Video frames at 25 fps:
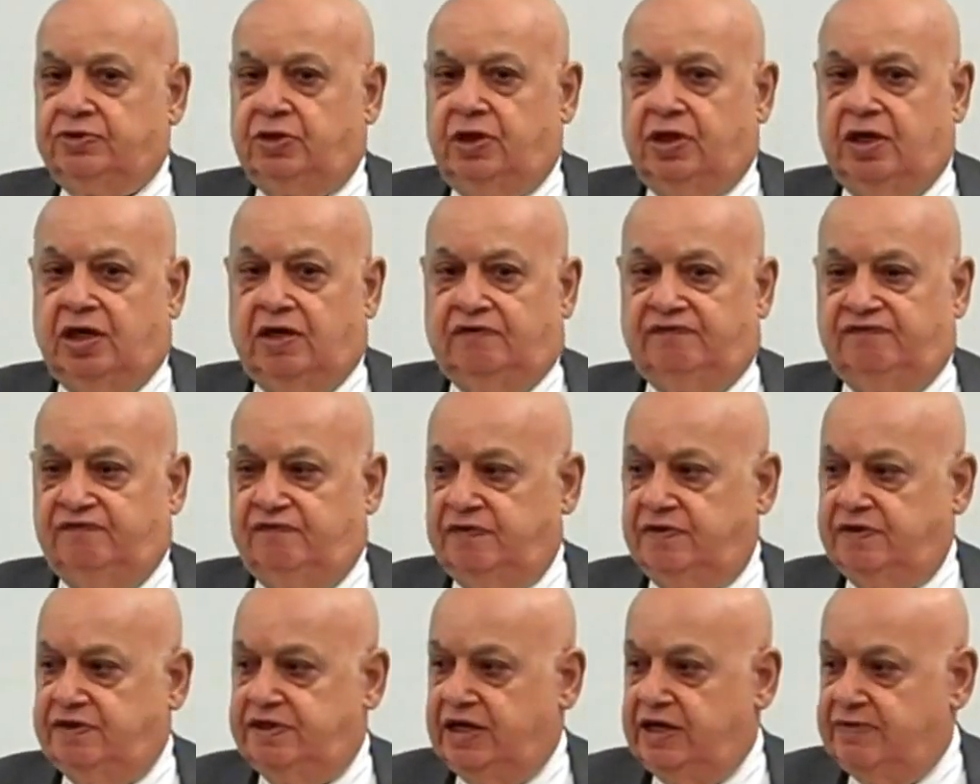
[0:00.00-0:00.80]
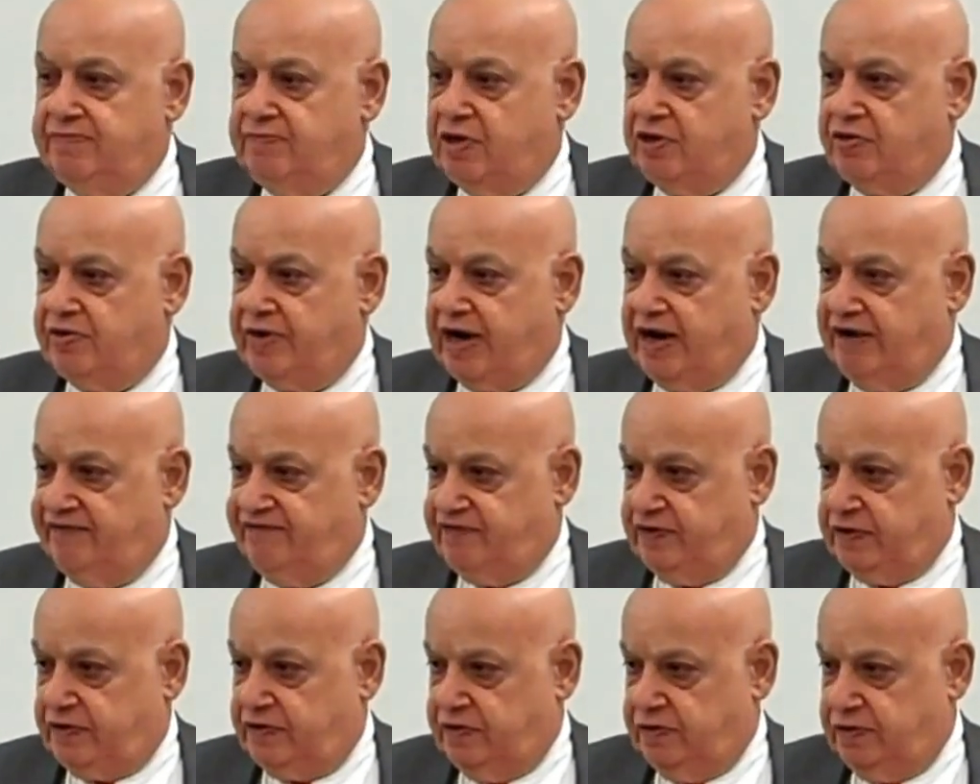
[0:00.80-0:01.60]
of
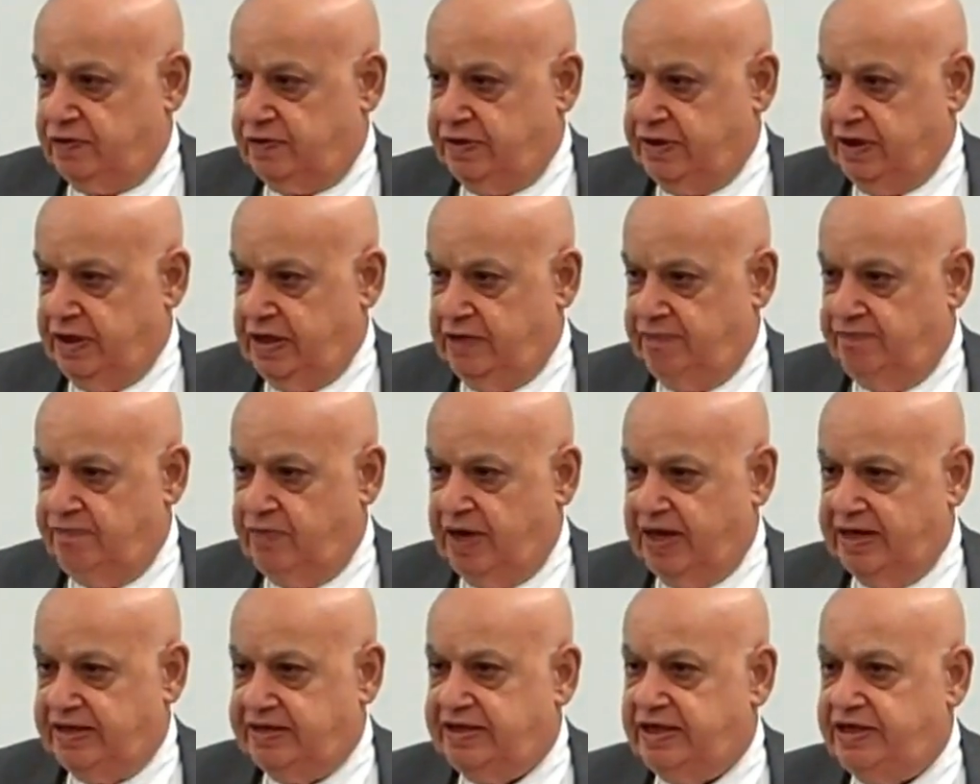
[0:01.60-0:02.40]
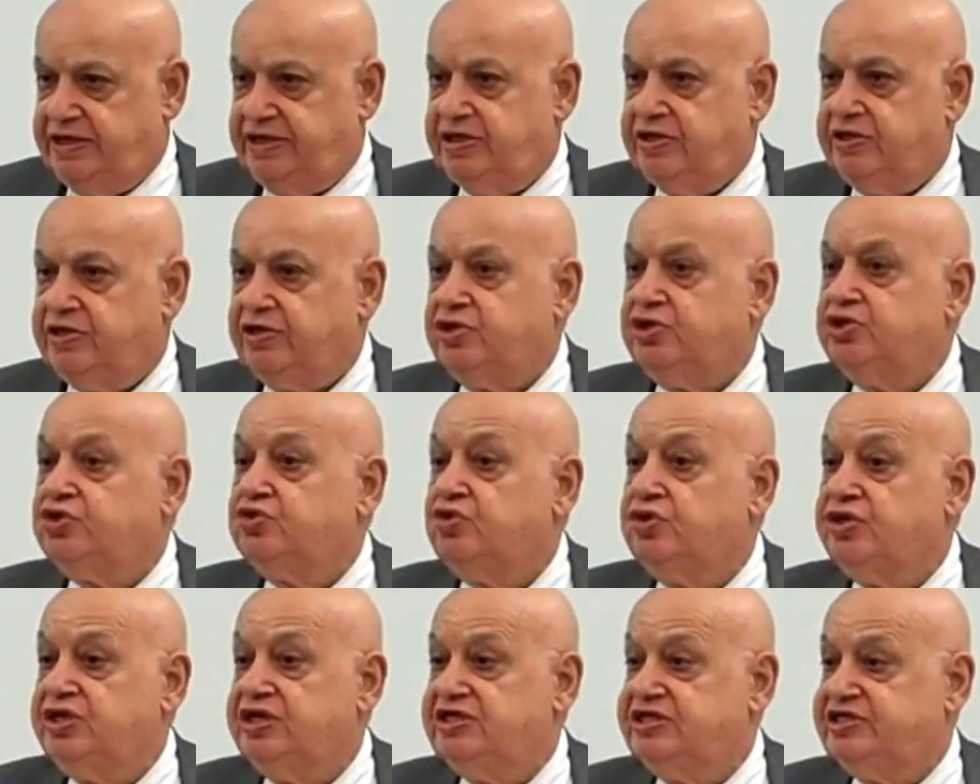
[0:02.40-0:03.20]
demographical thing. By the year
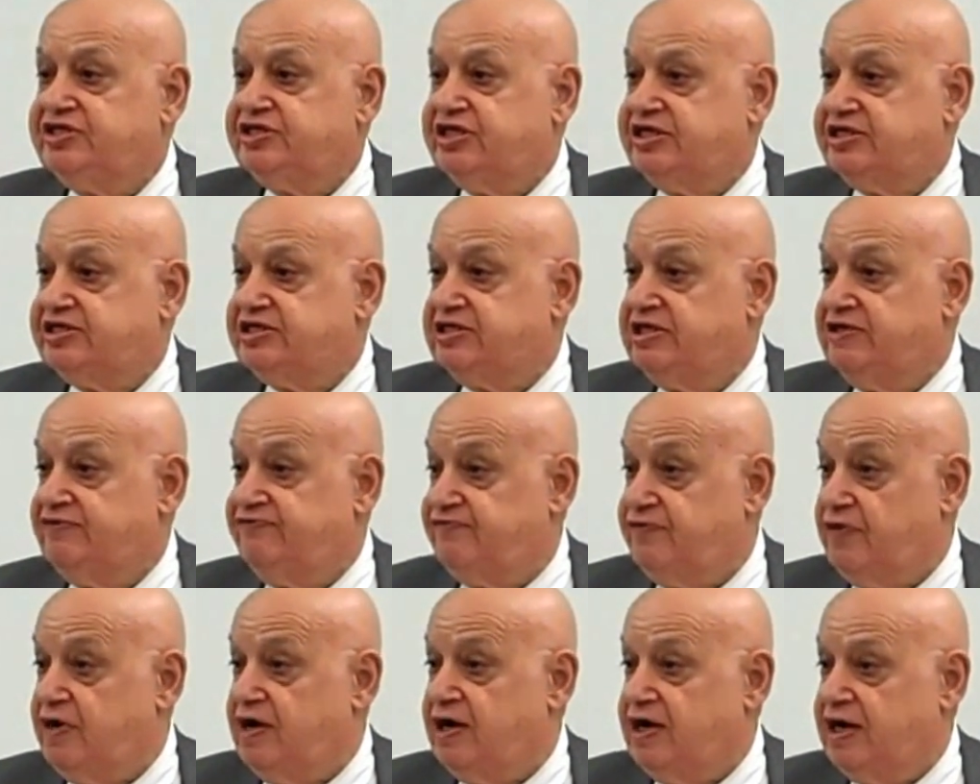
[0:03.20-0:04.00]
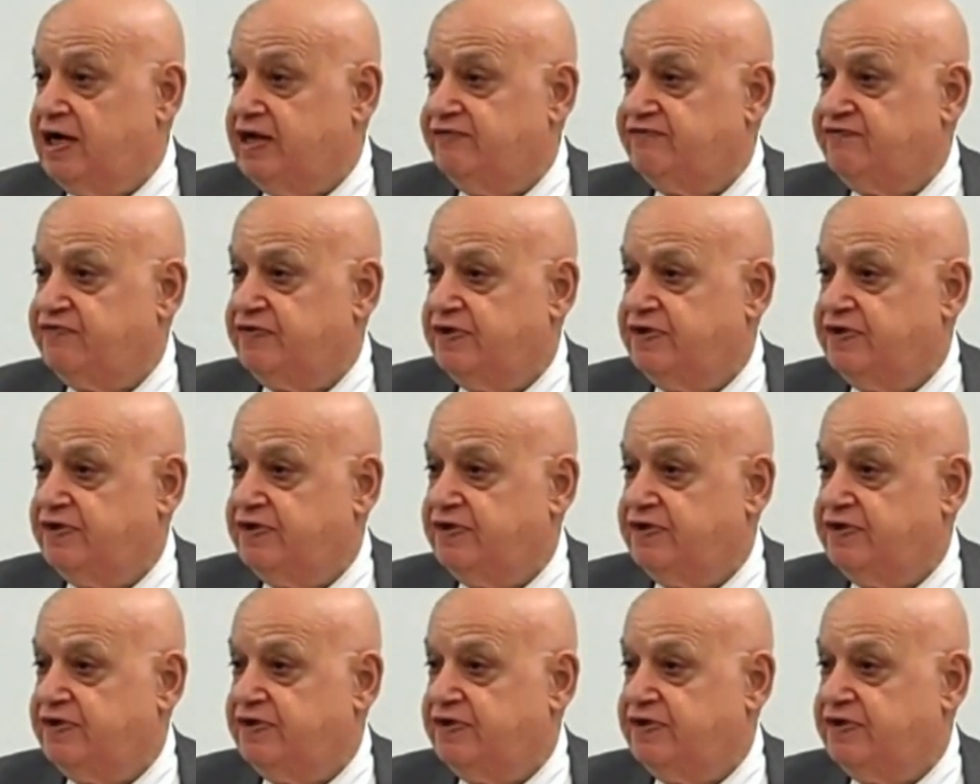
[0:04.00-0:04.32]
2065,